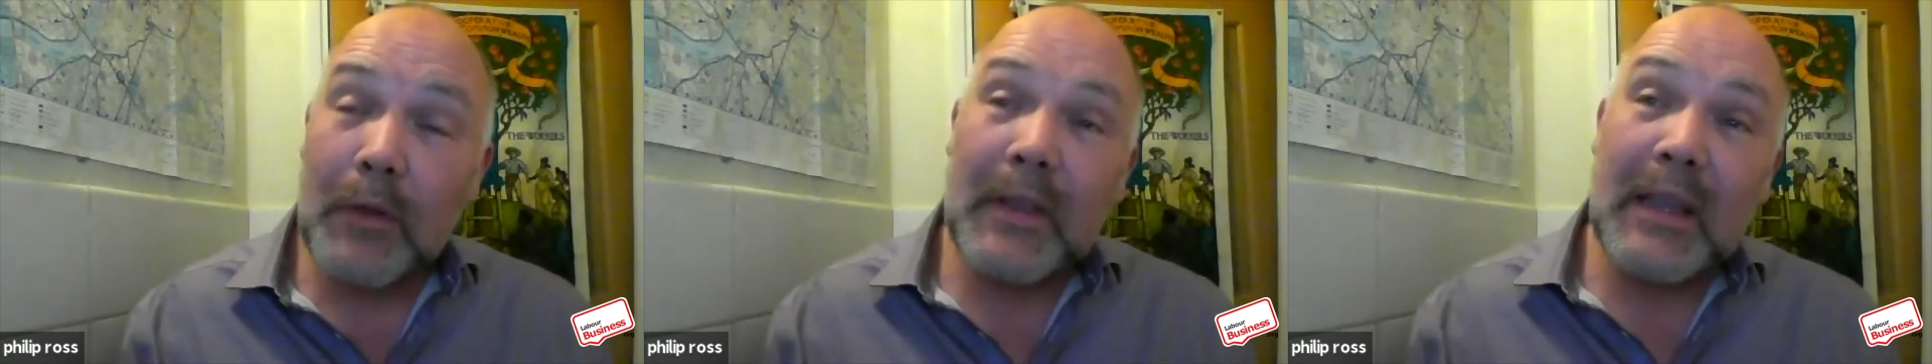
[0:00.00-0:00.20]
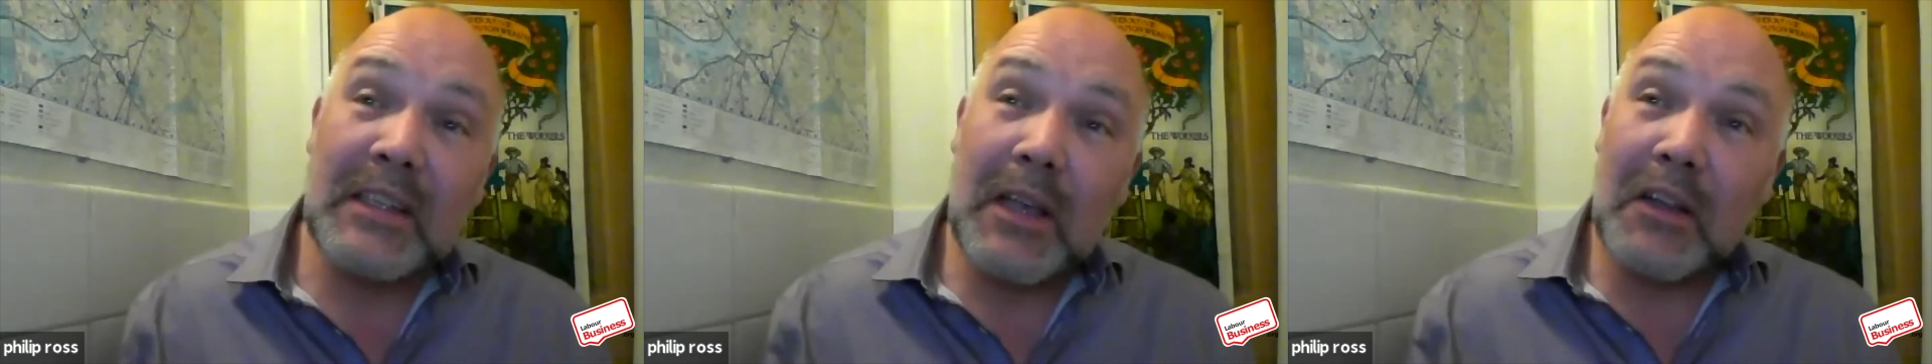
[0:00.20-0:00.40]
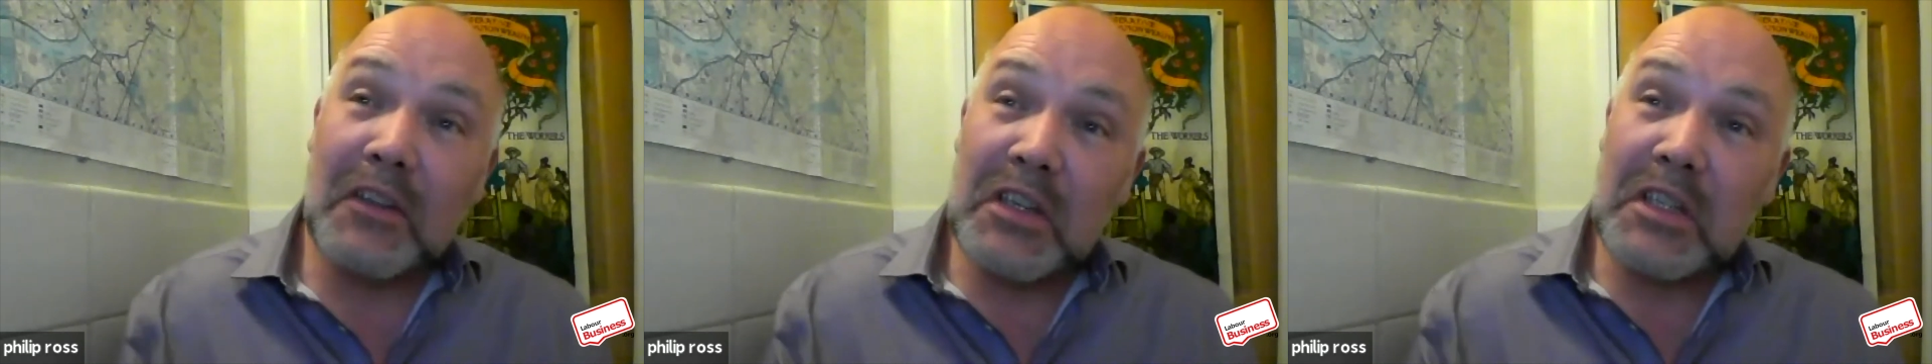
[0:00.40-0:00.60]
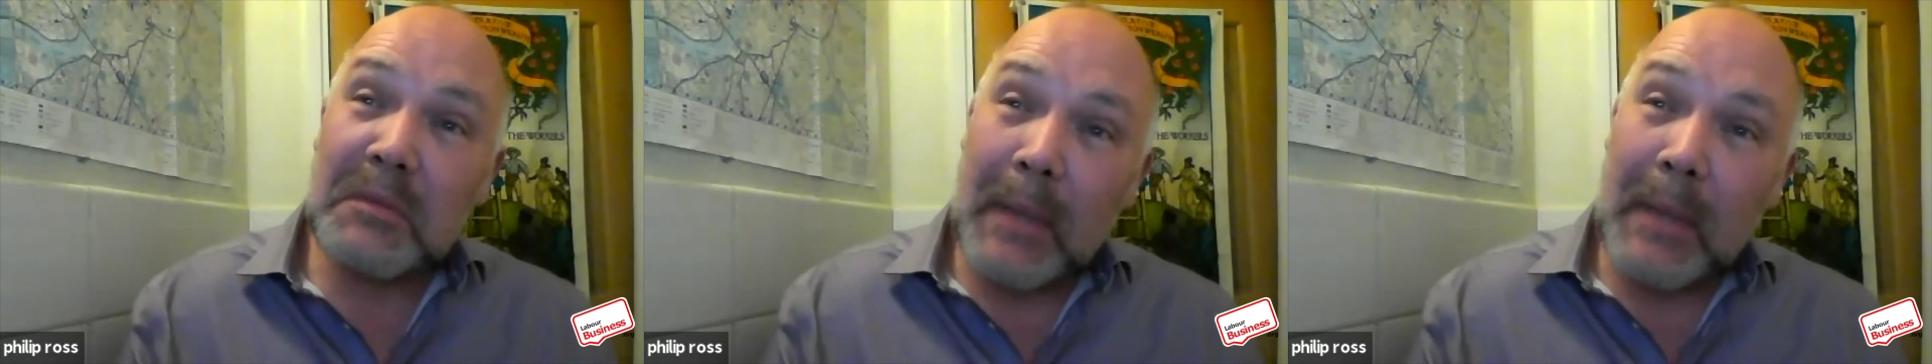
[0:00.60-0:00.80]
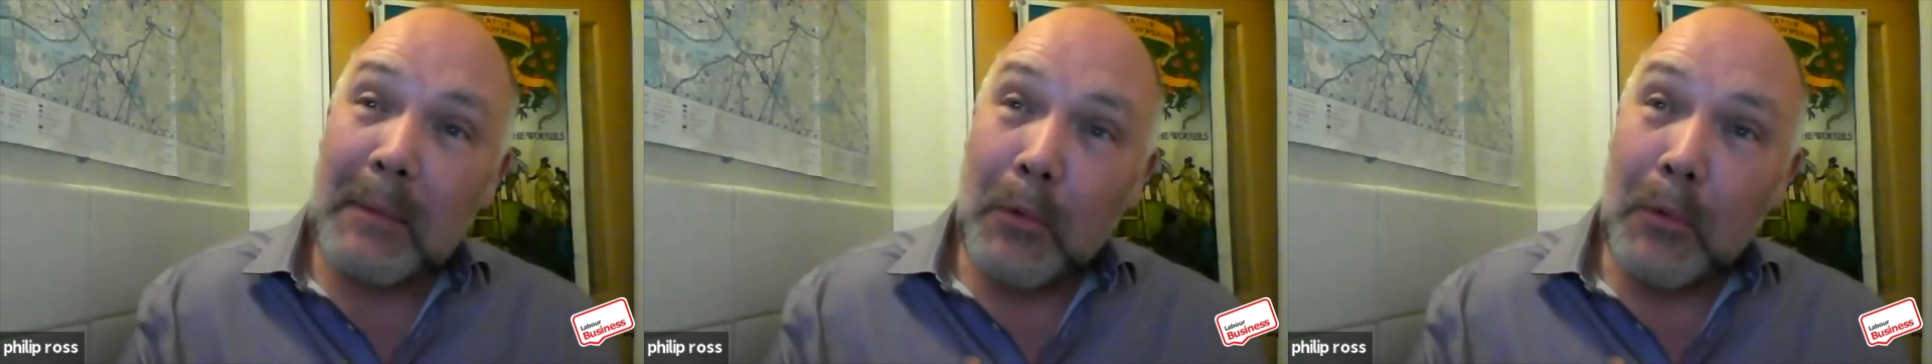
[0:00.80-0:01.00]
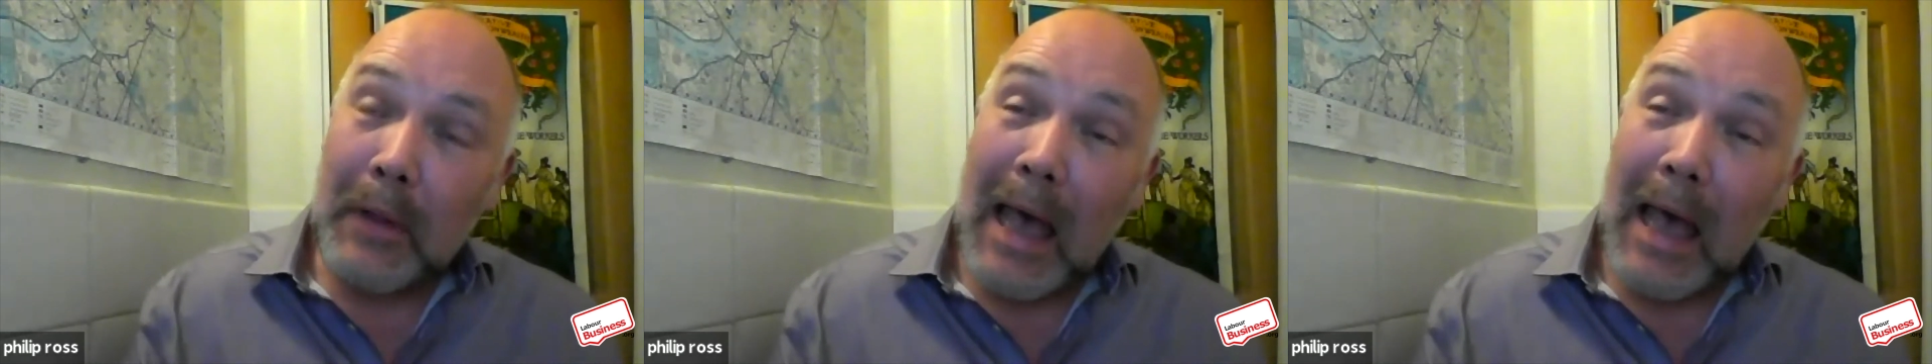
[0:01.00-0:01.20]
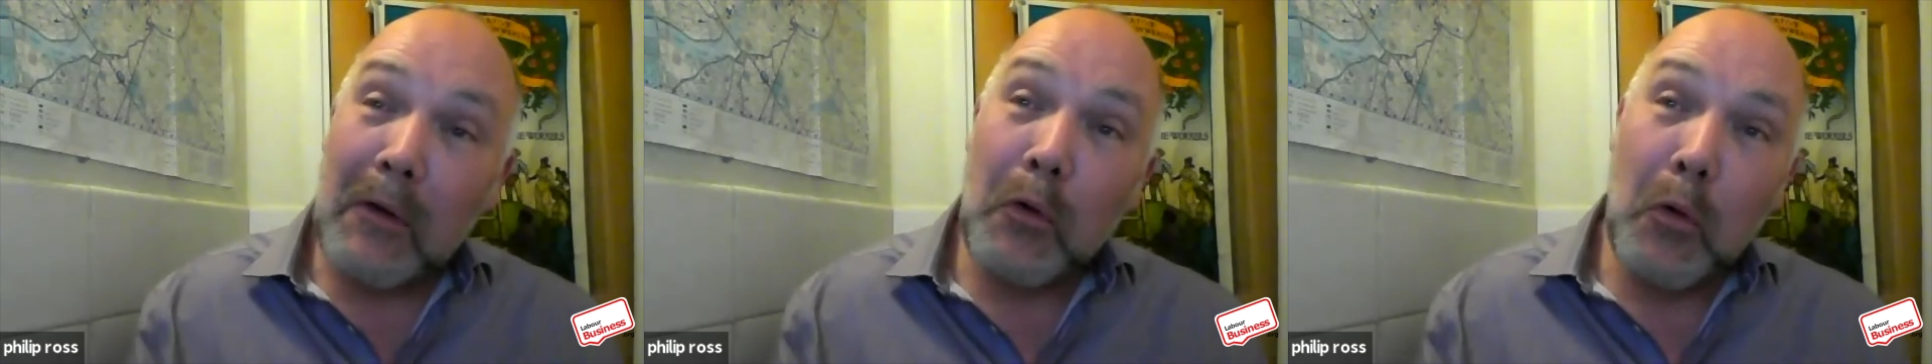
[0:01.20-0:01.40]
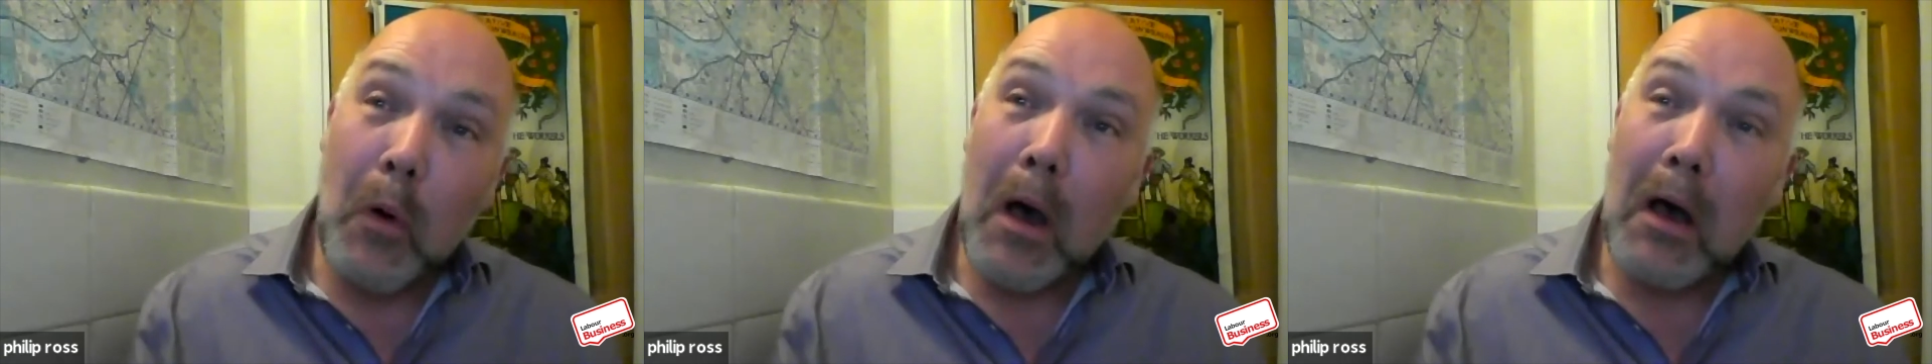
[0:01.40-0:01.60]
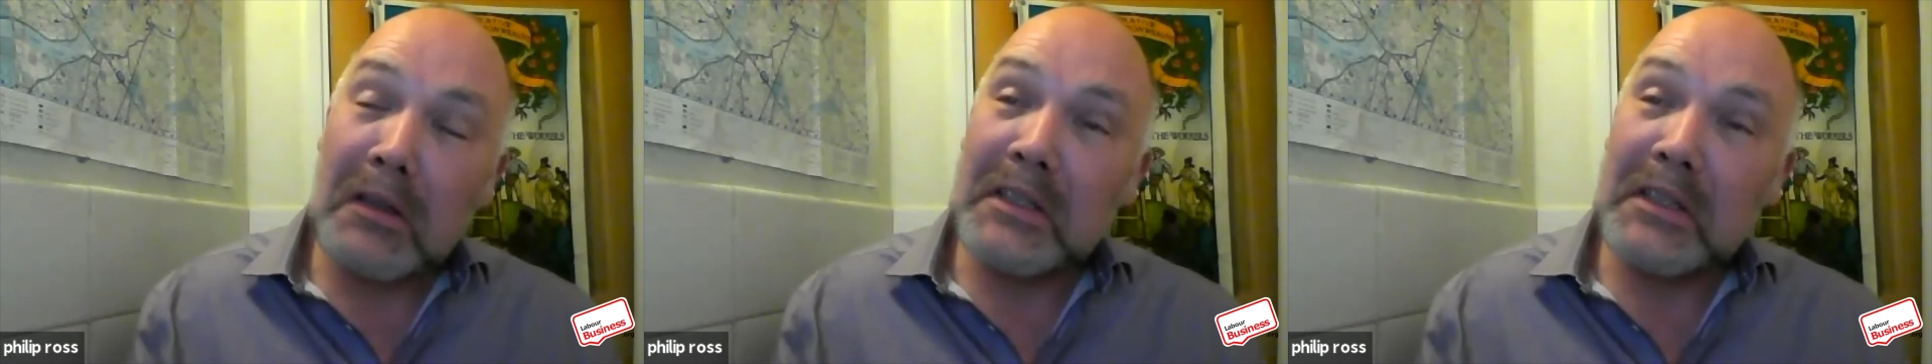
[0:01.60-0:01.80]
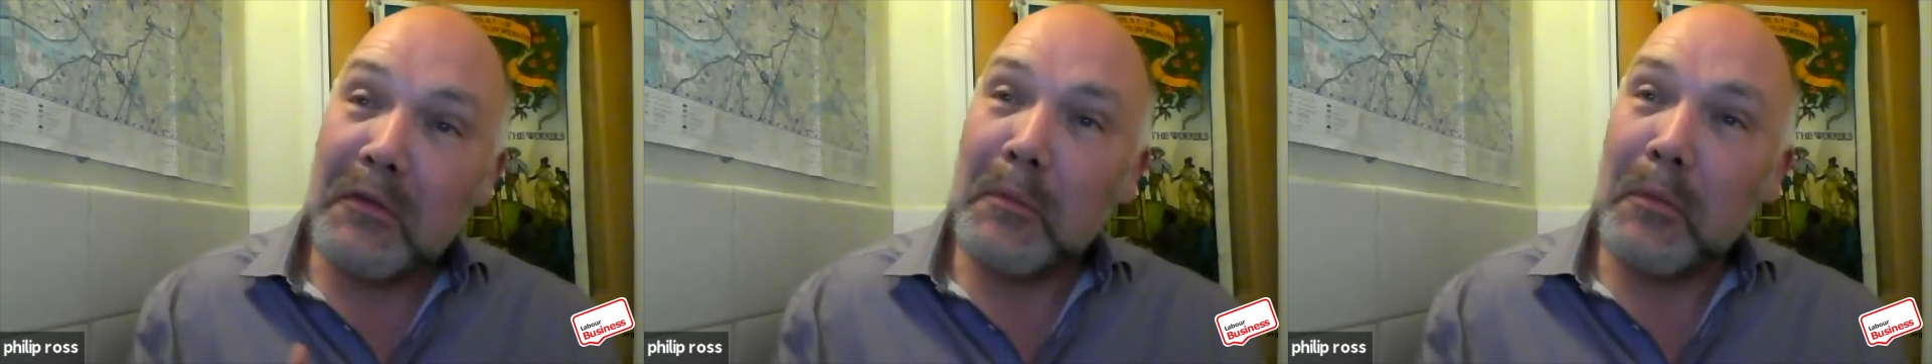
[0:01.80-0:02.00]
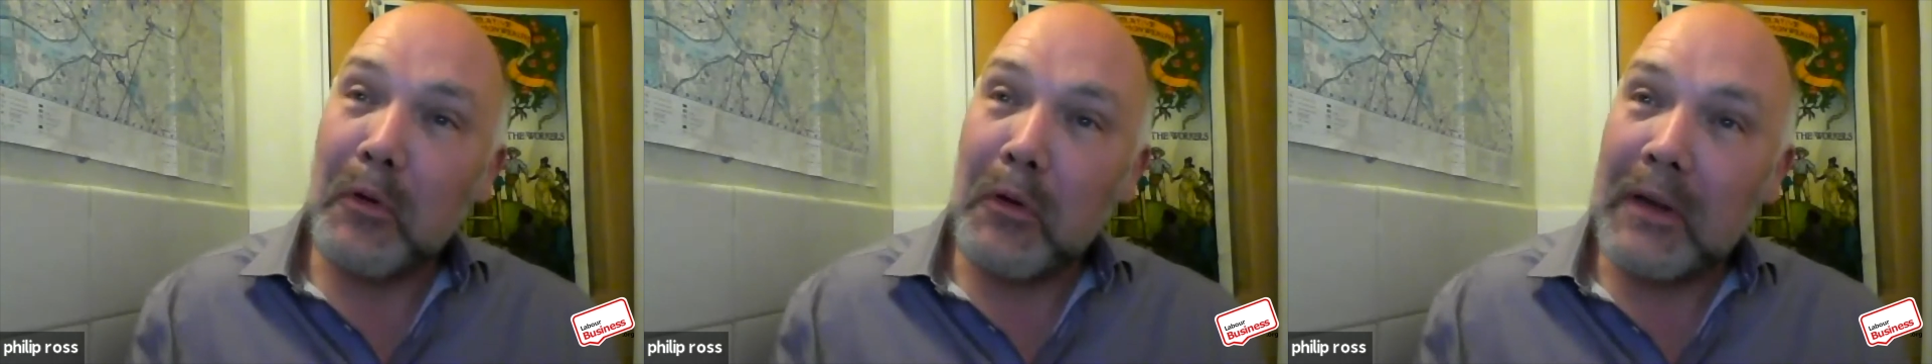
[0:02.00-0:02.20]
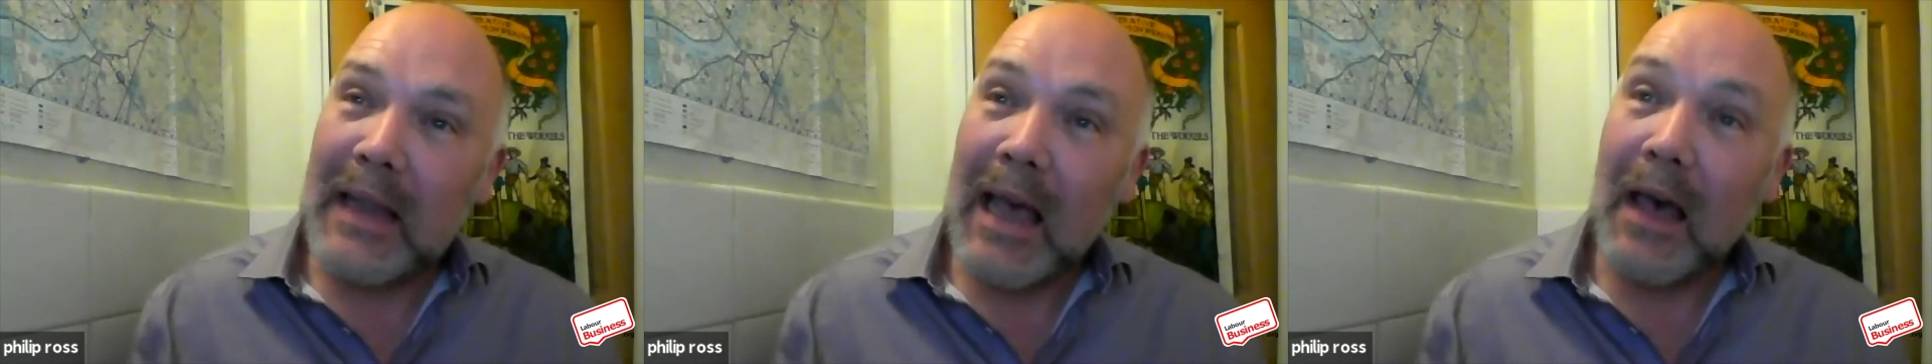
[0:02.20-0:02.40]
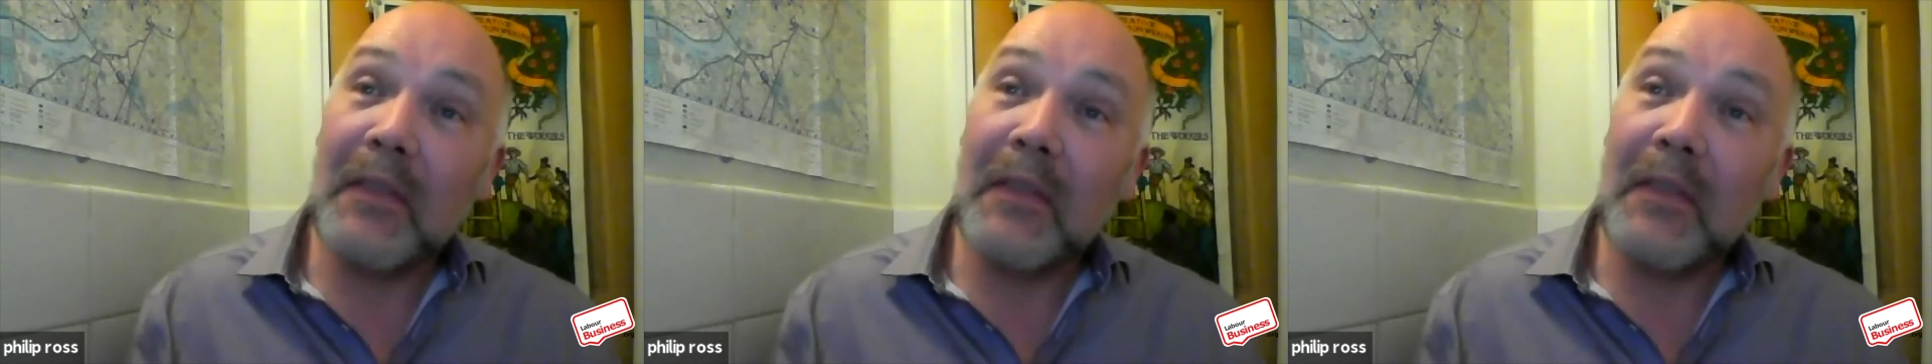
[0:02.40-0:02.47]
these aren't just people now who are self-employed now.